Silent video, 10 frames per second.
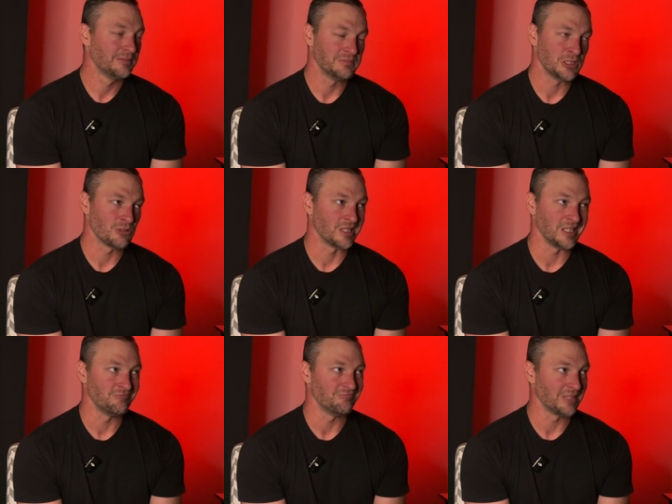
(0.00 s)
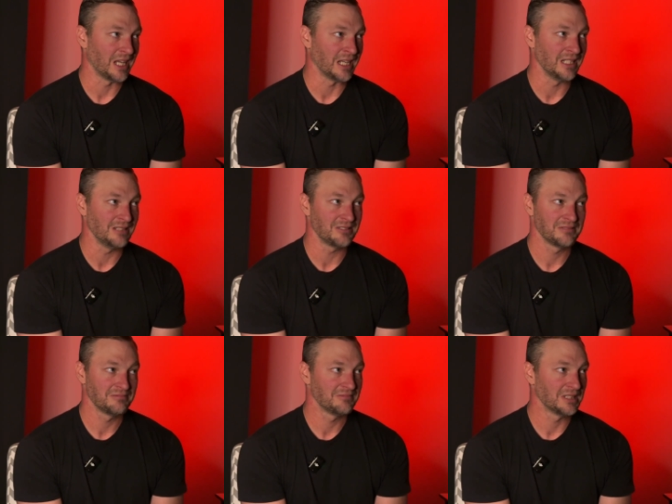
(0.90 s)
between 8
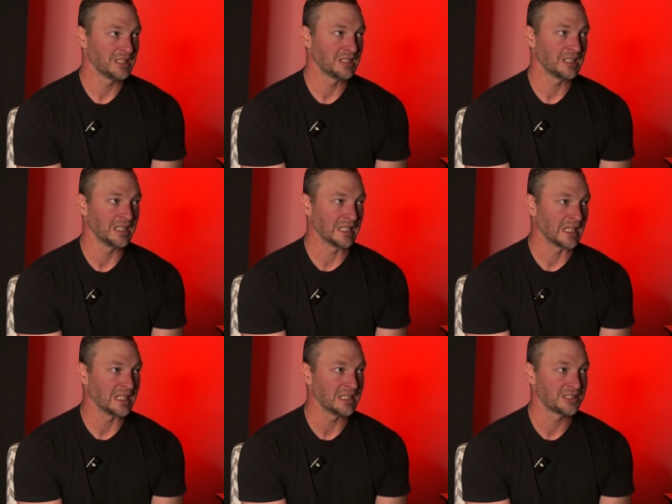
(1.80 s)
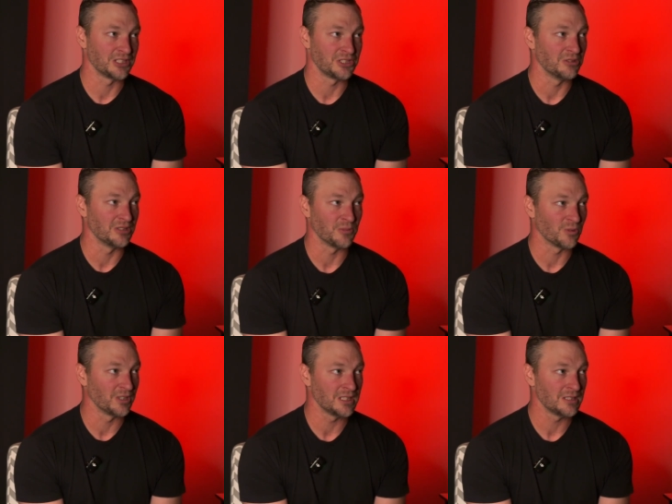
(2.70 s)
at night to 2 in the
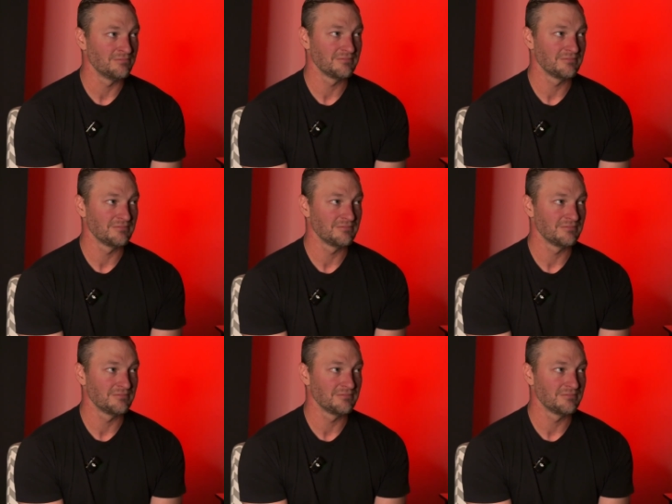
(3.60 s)
morning